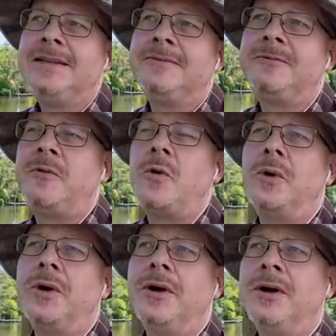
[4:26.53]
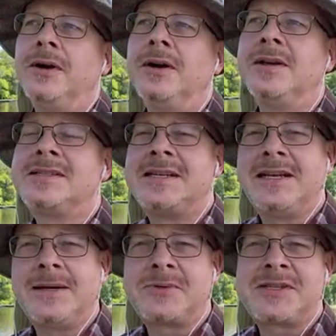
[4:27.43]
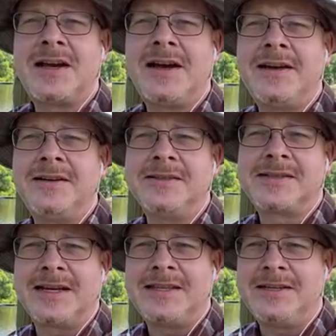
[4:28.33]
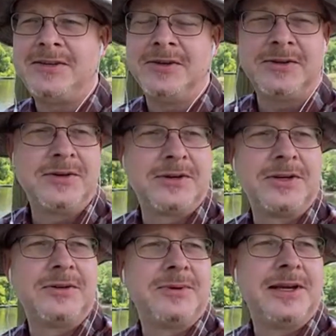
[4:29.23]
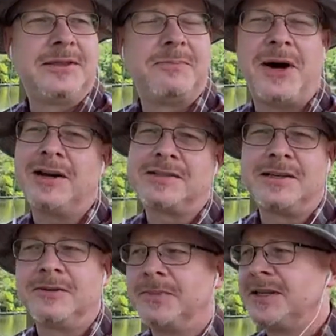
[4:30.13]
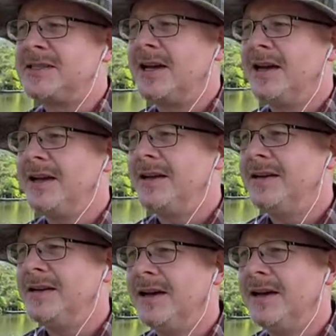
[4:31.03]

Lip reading: For stand-up styles, I think you're good with boxing or Muay Thai and